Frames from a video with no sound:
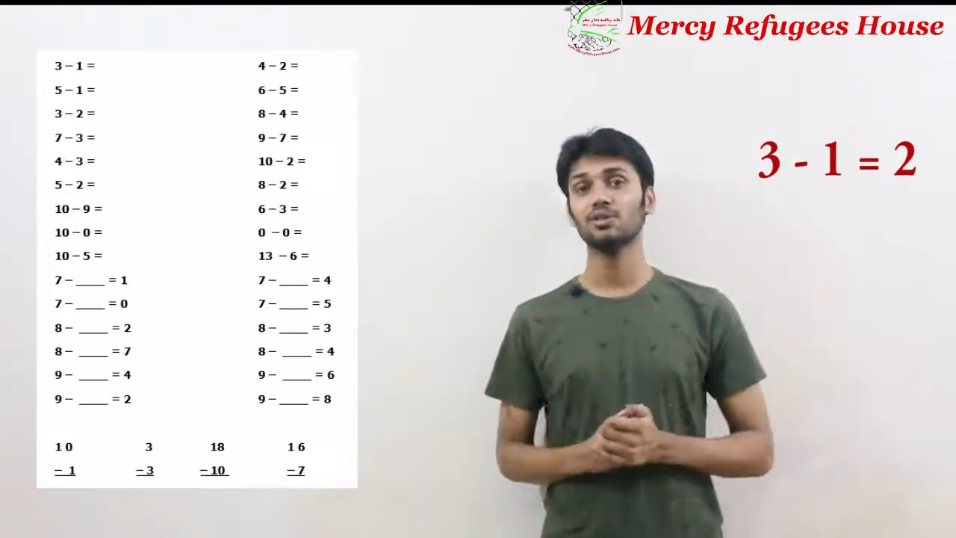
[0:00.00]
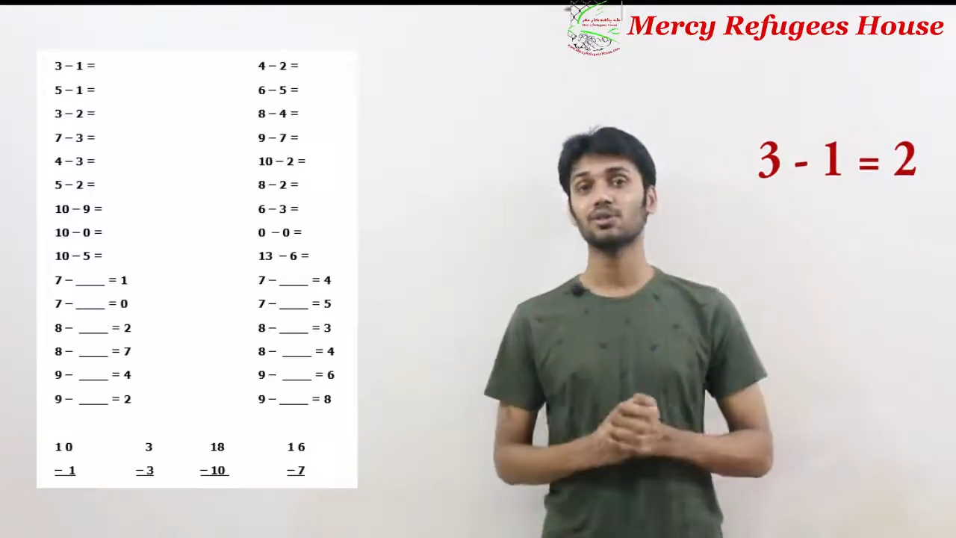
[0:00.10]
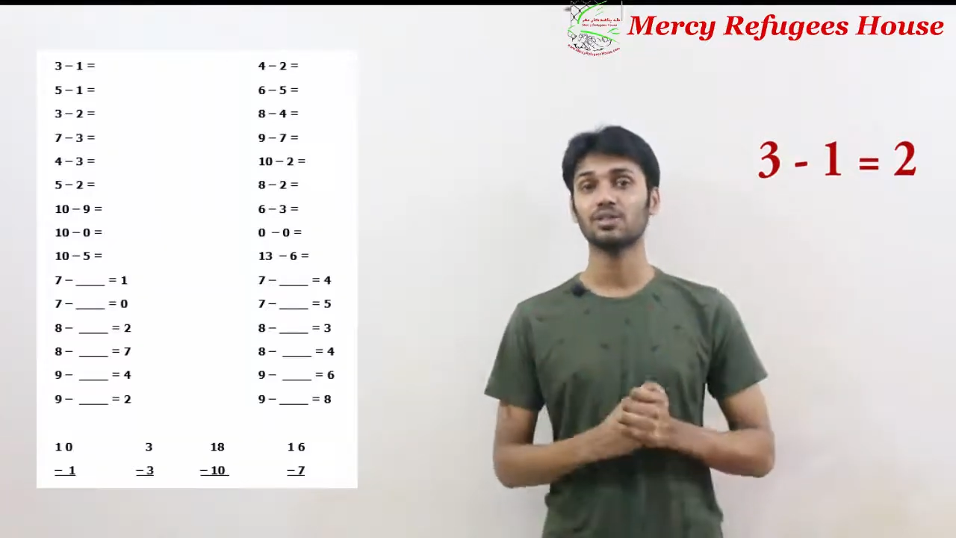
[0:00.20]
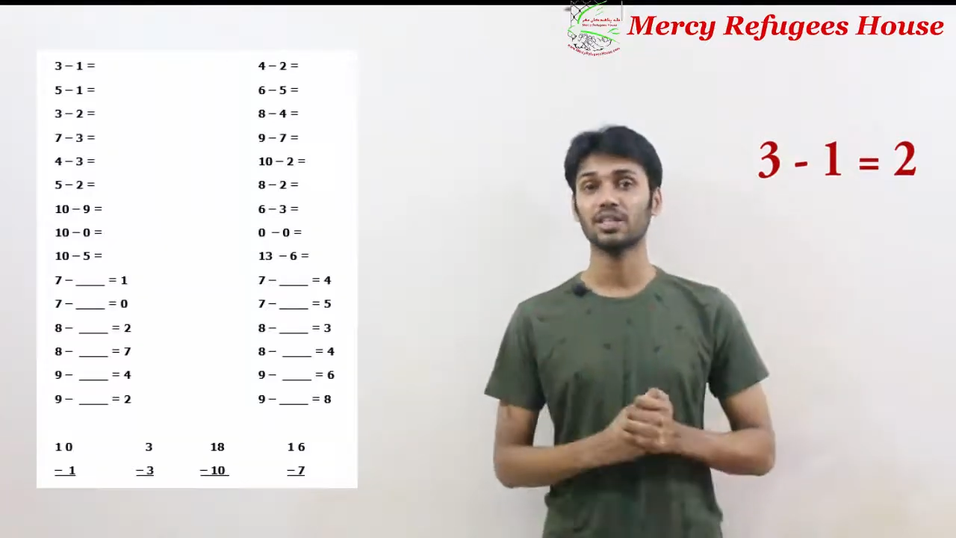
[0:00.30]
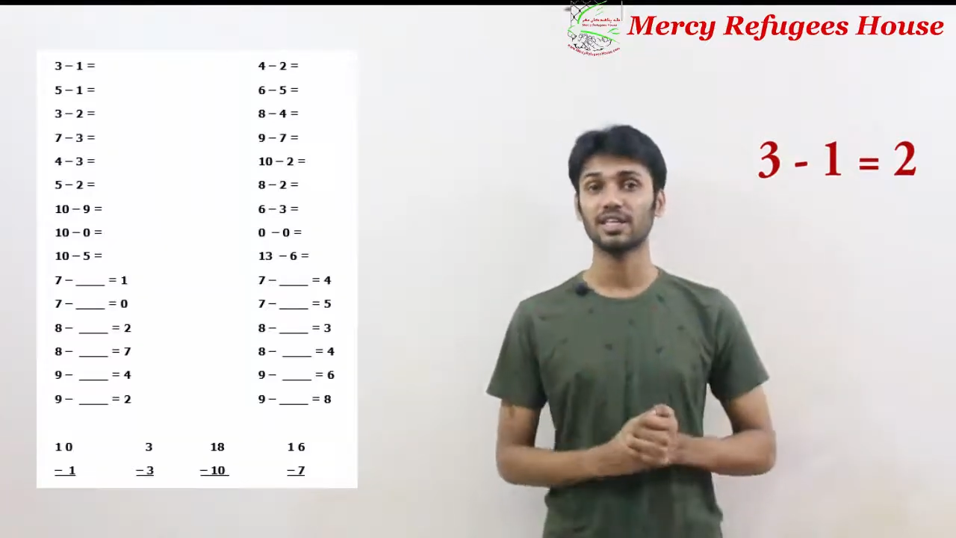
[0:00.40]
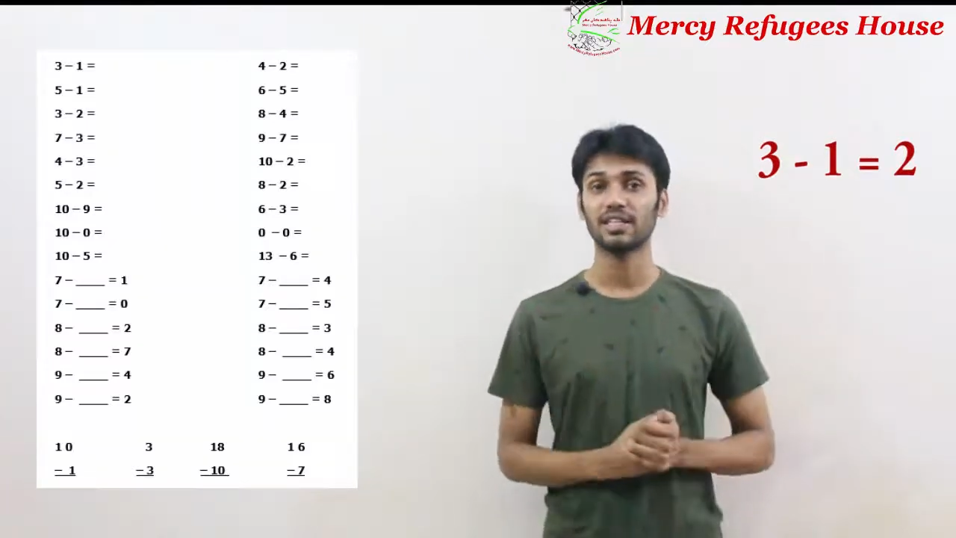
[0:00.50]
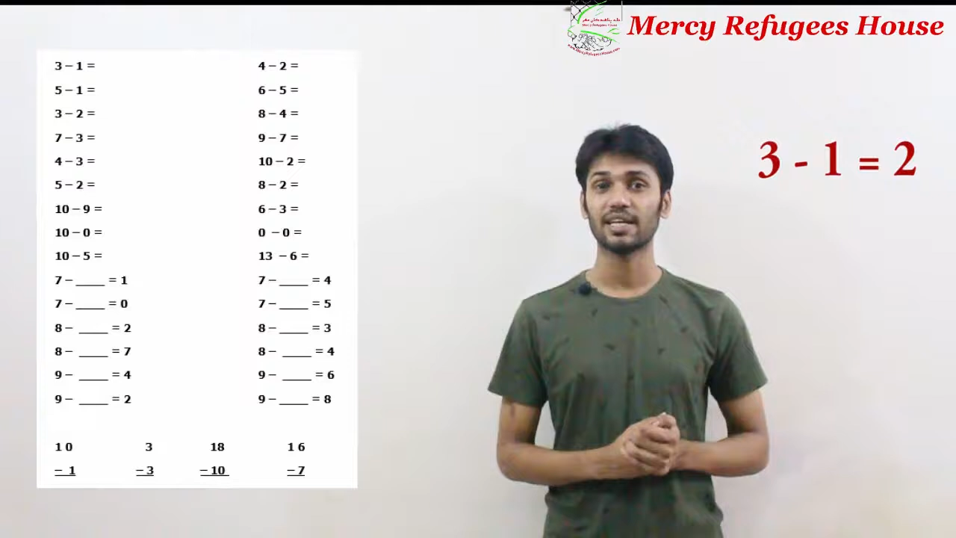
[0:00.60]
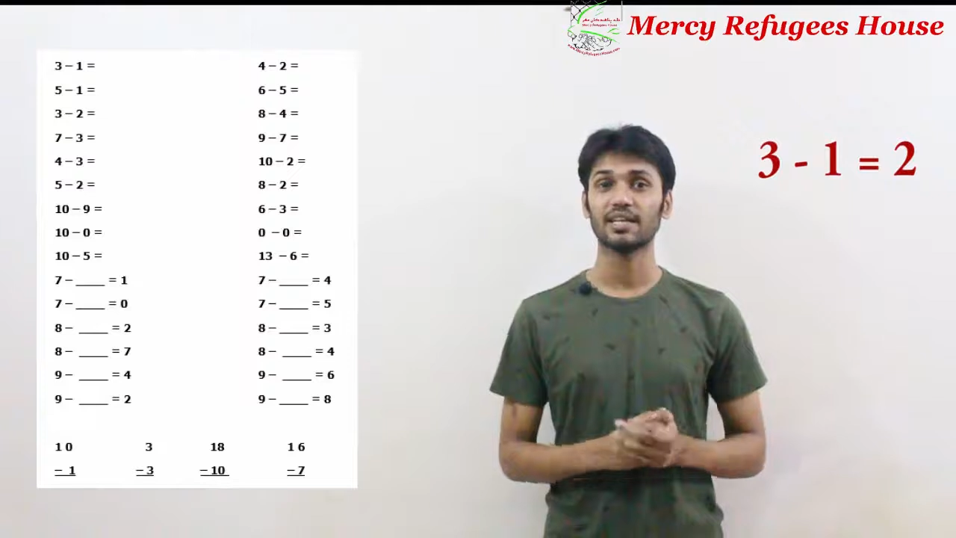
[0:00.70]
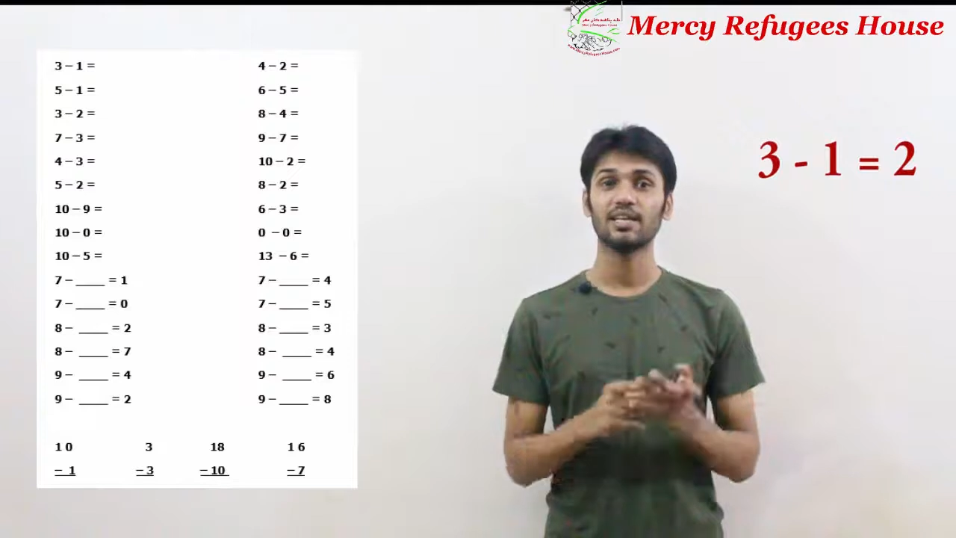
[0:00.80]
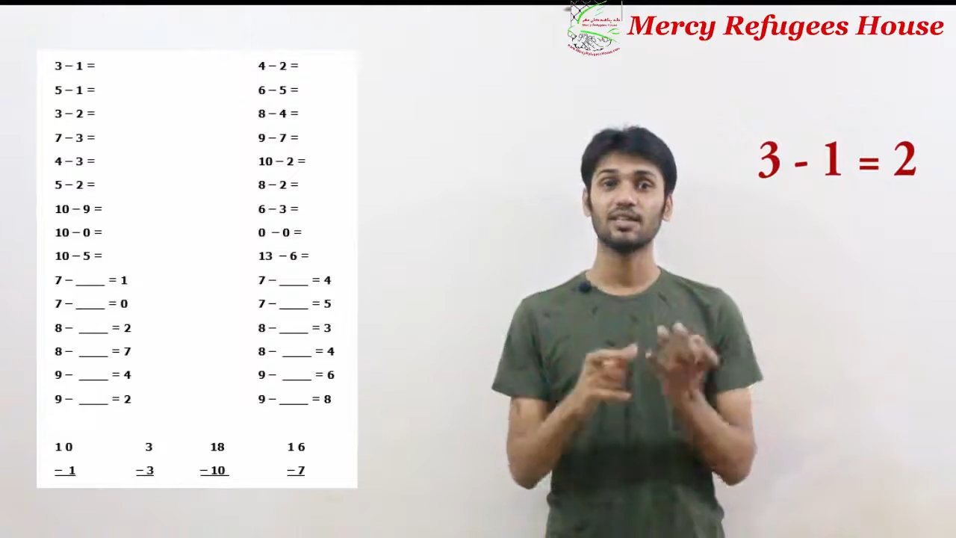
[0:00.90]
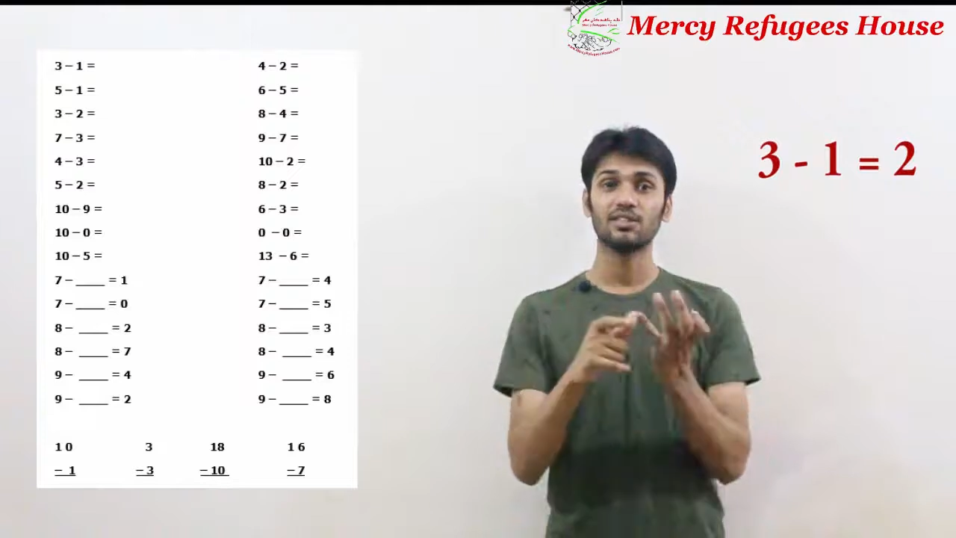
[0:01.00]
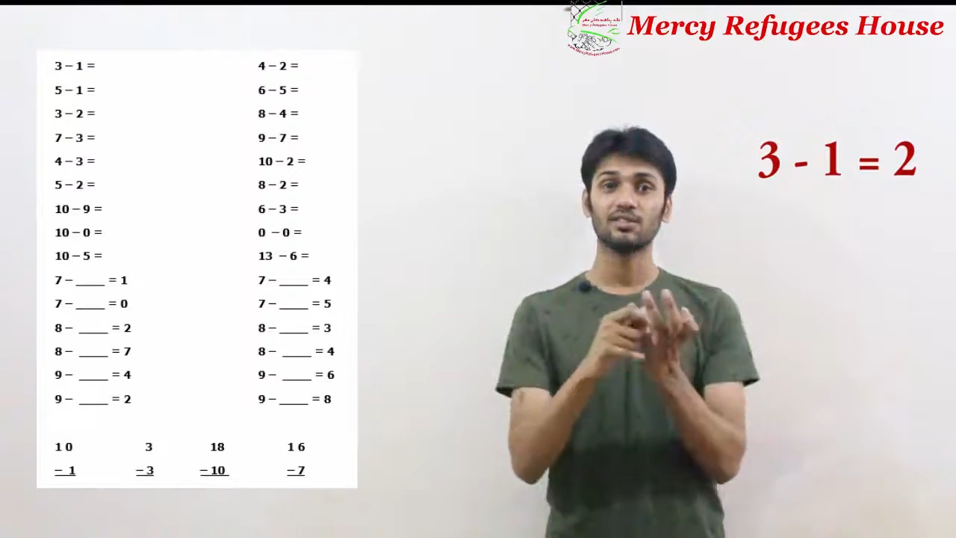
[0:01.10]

you could say that